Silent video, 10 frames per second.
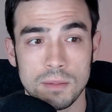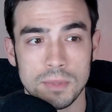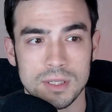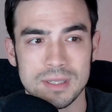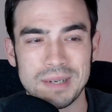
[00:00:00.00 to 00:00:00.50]

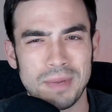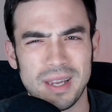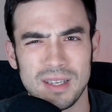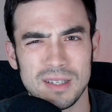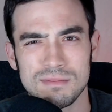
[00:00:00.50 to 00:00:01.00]
but it's not
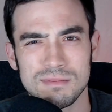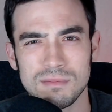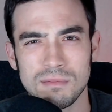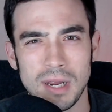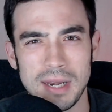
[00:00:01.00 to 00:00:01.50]
my
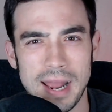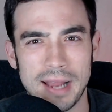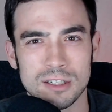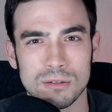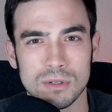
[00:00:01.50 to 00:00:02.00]
my
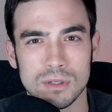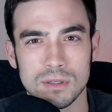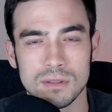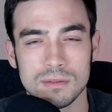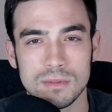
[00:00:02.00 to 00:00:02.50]

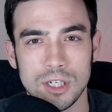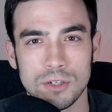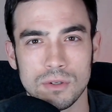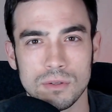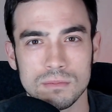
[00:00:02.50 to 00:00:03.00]
natural you
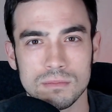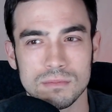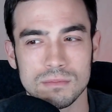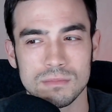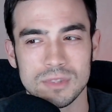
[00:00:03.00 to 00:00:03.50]
know
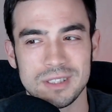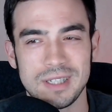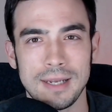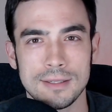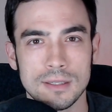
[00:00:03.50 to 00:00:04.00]

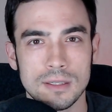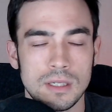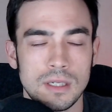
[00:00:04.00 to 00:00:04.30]
state